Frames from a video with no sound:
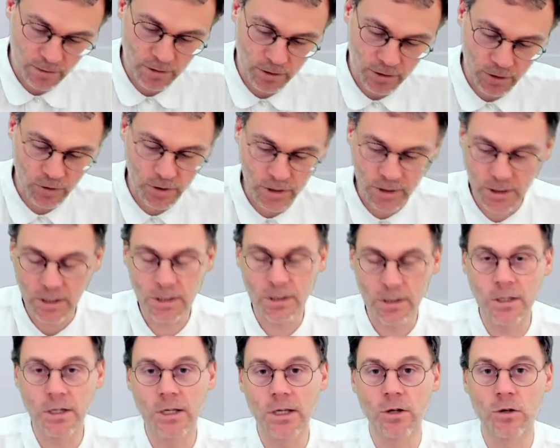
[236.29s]
So this is
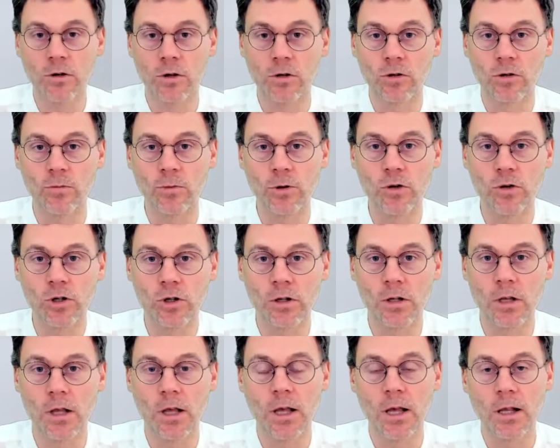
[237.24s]
the contribution
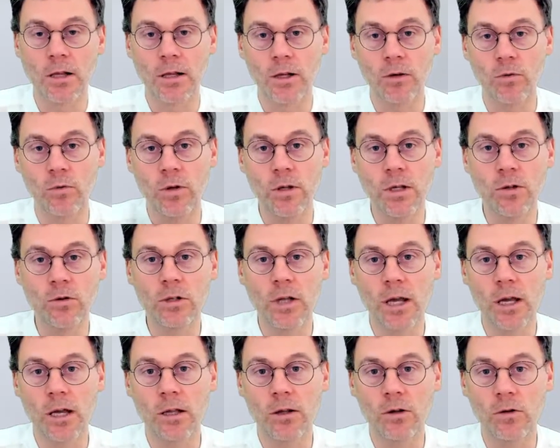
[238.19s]
that we need to
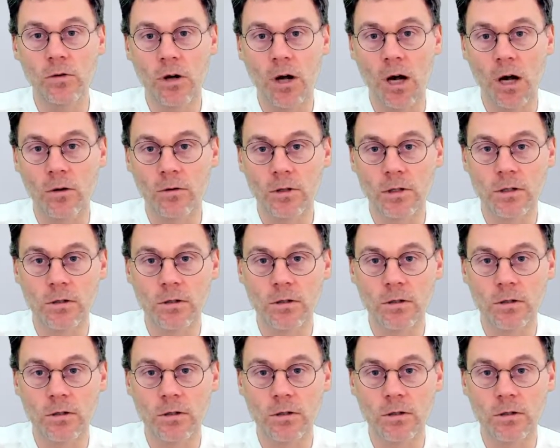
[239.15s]
take into account,